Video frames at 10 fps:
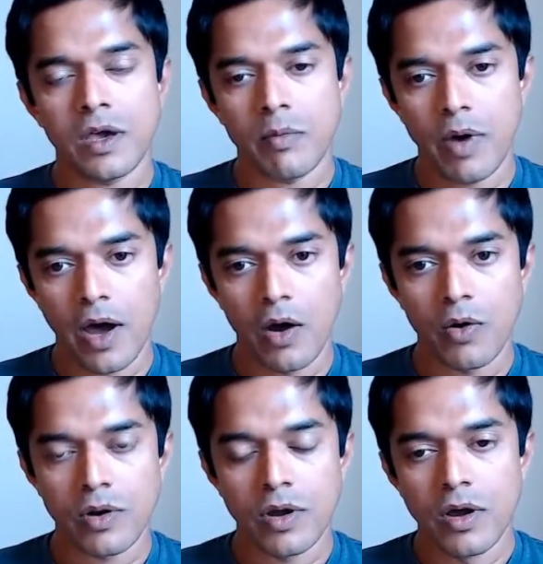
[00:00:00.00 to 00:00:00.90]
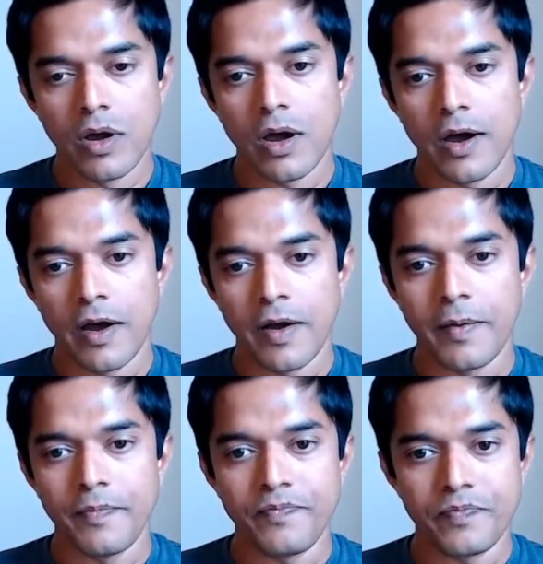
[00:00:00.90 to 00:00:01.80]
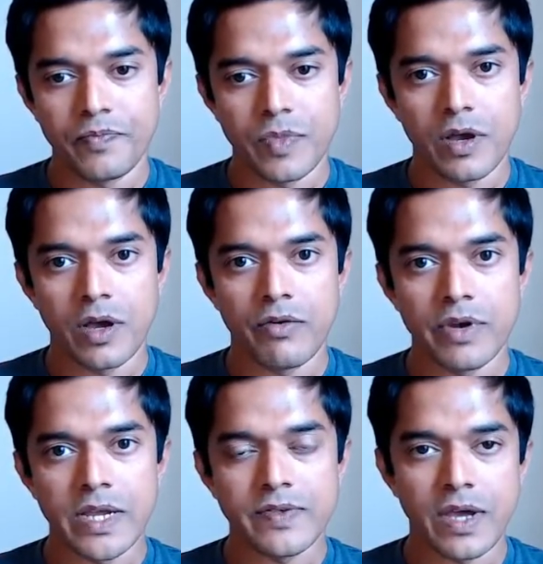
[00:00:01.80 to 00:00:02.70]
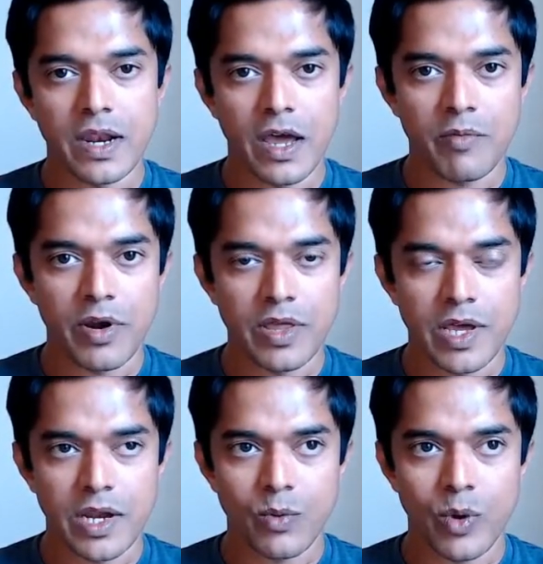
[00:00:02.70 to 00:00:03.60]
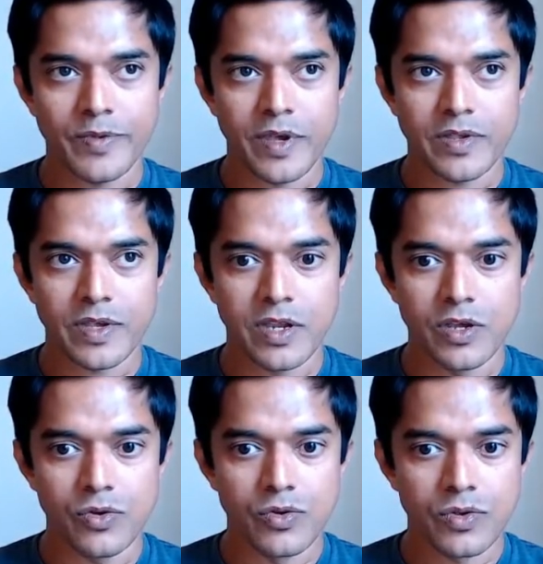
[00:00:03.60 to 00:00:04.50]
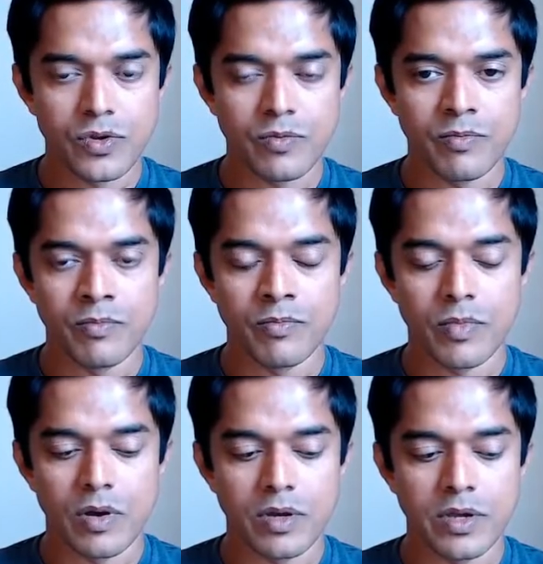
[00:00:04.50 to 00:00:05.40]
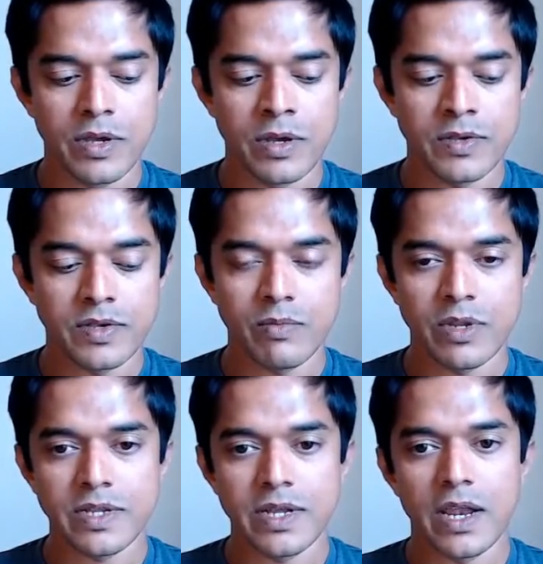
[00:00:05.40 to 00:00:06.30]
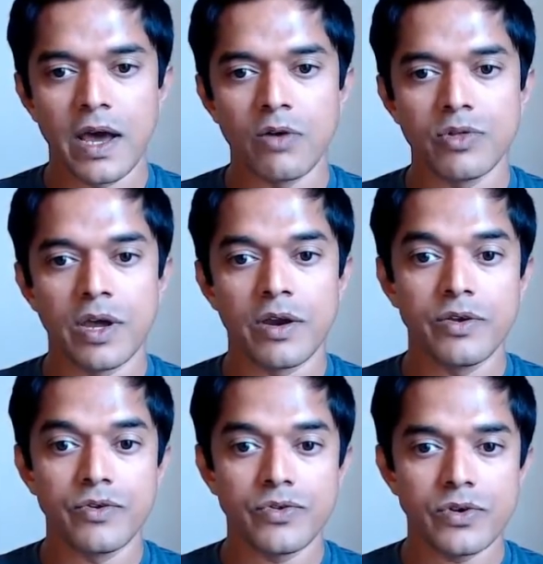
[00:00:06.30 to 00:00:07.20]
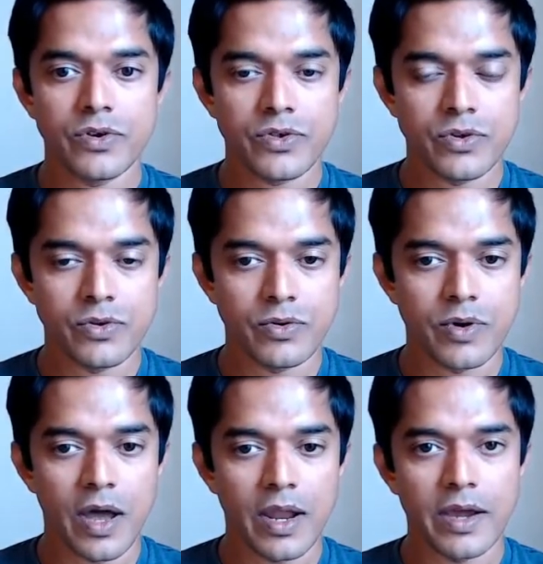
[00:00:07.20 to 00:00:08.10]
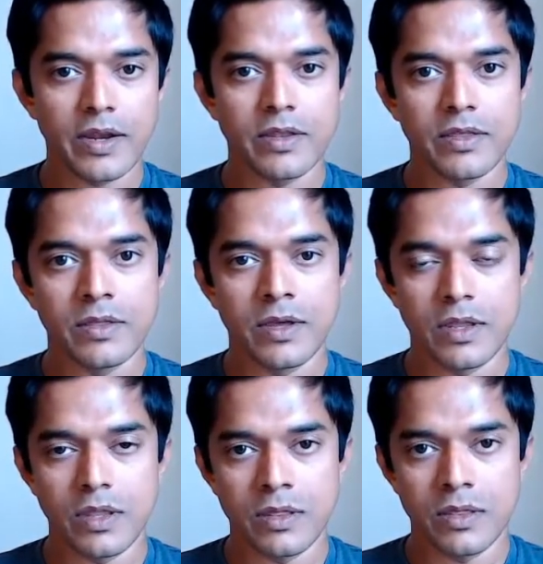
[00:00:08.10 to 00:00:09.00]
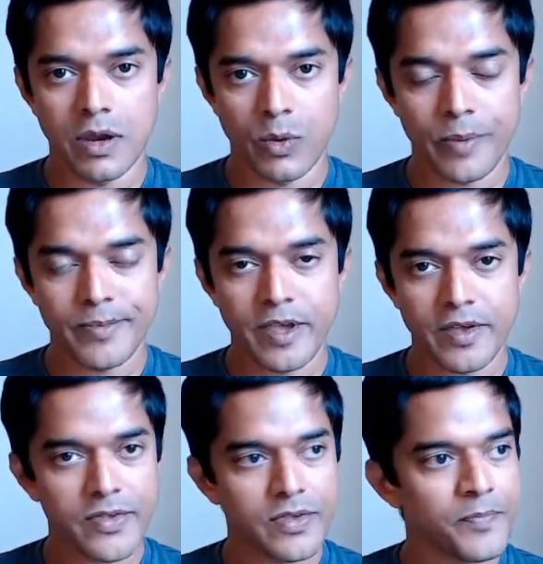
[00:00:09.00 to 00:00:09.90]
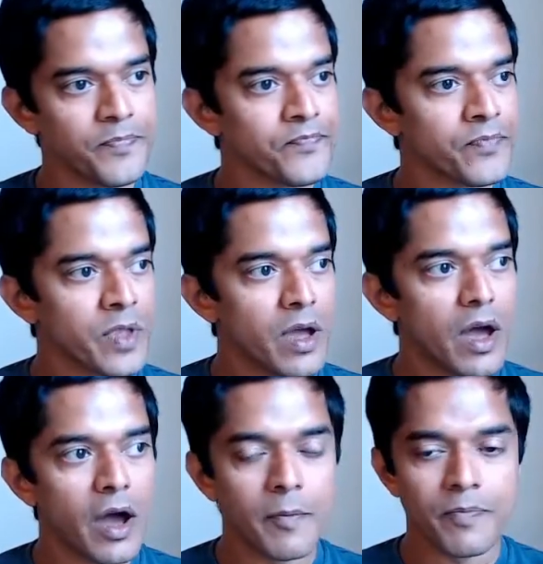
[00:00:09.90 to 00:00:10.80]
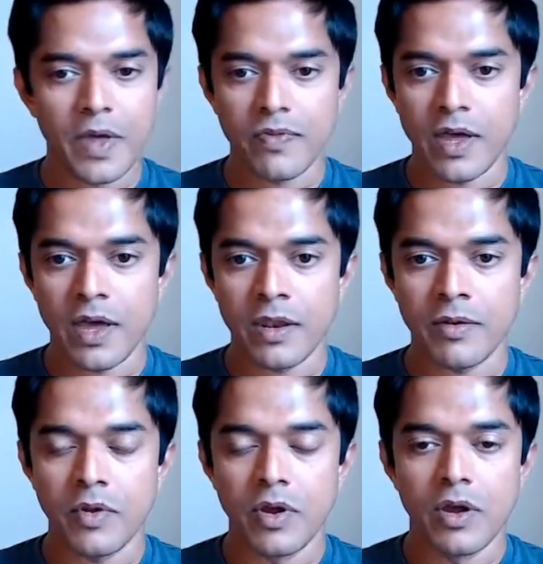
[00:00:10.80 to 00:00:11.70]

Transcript: about releasing a library that websites can use to seamlessly allow their users to highlight in their websites. And then